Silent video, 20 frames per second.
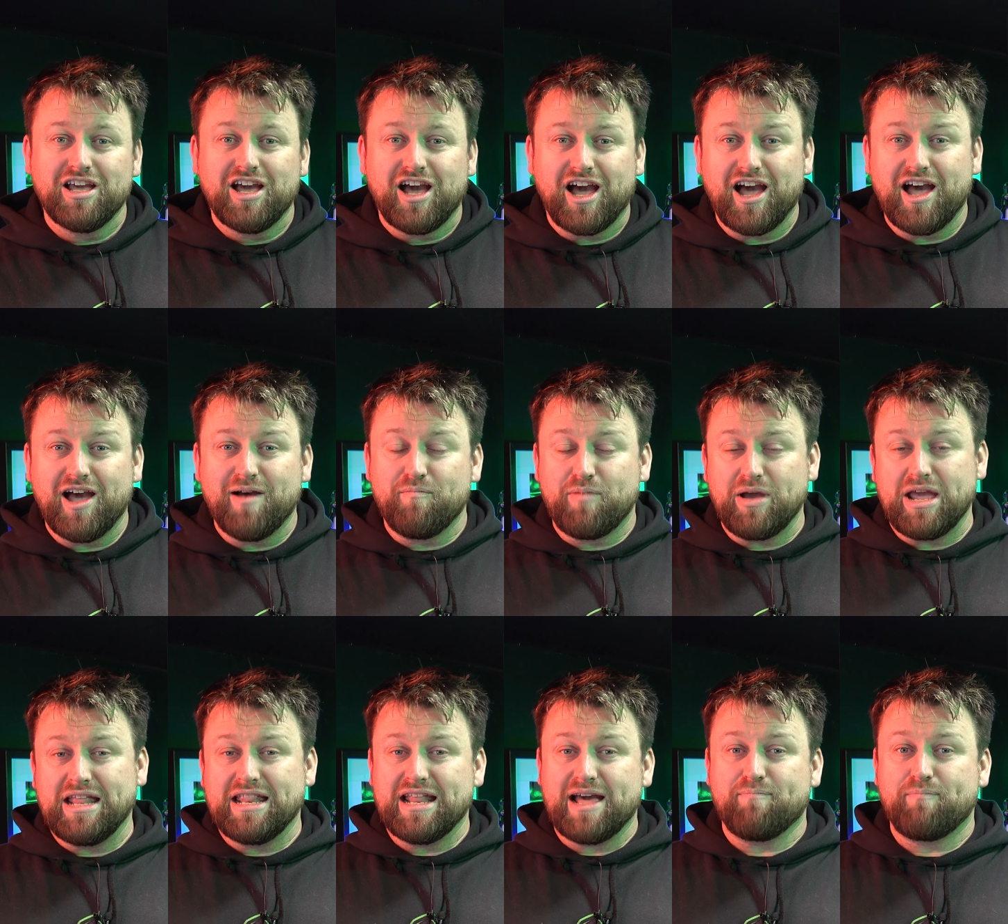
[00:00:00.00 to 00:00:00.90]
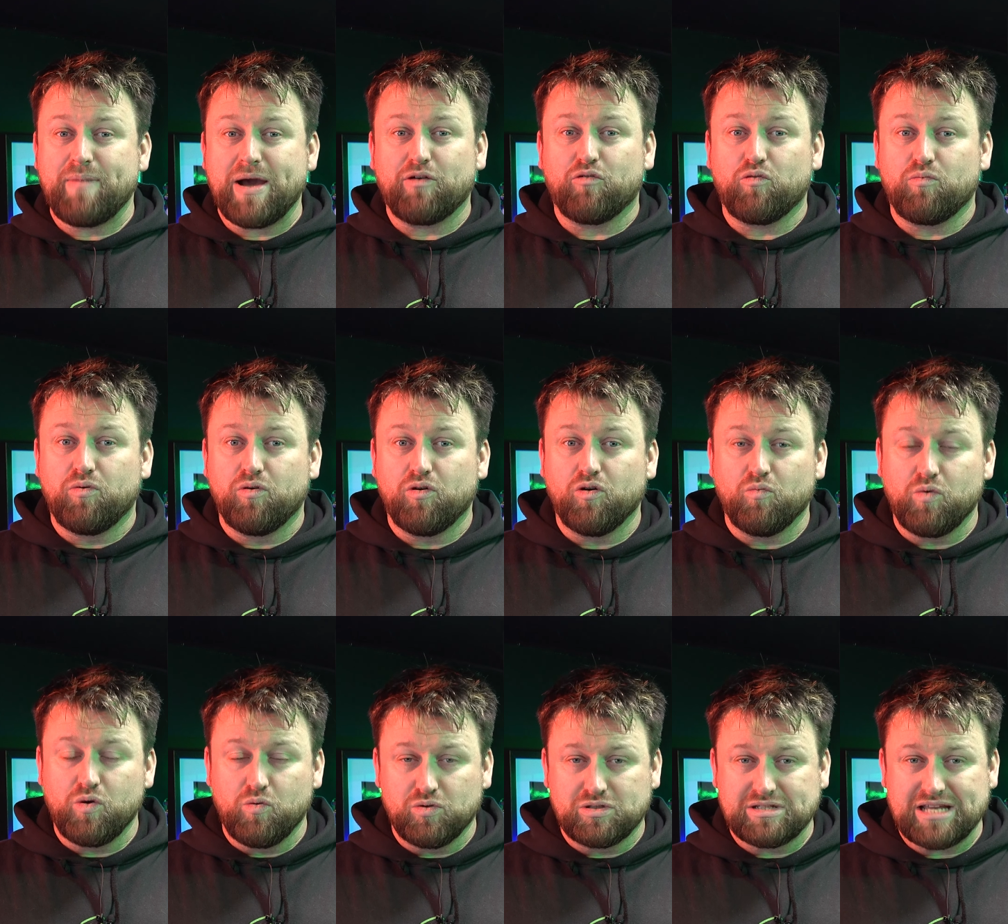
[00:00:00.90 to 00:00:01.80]
But in that battle report,
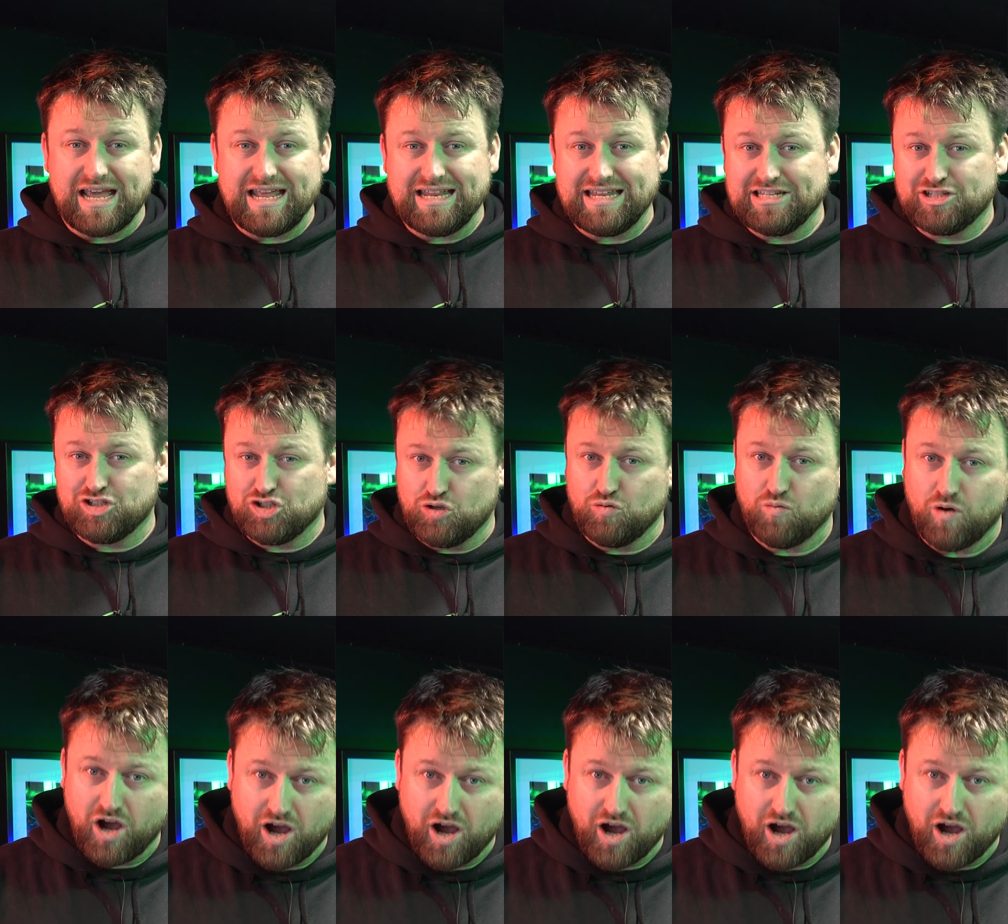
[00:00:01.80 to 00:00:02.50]
we will take these two